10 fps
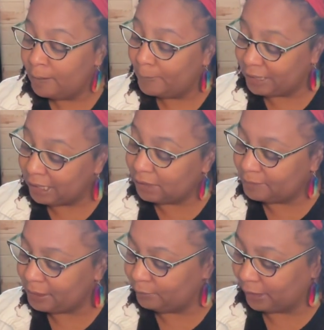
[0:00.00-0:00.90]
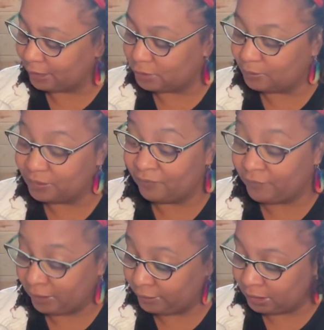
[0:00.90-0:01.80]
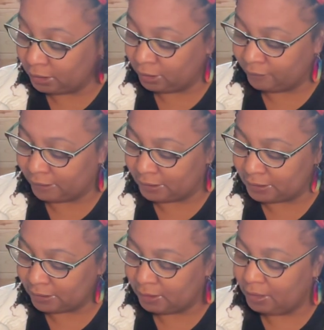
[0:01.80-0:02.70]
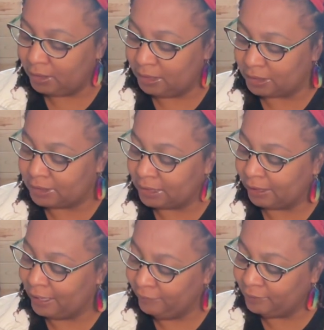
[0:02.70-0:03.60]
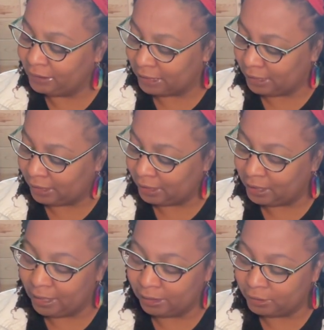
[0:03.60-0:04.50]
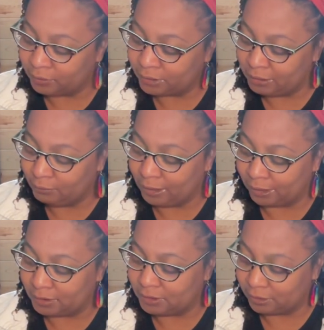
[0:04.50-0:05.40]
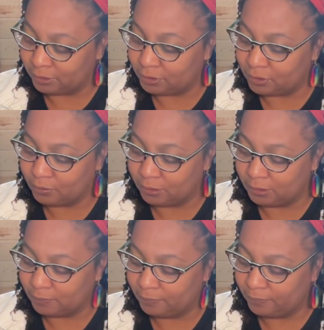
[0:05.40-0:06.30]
Penelope Rex was very nervous. It's not every day a little T-Rex starts school.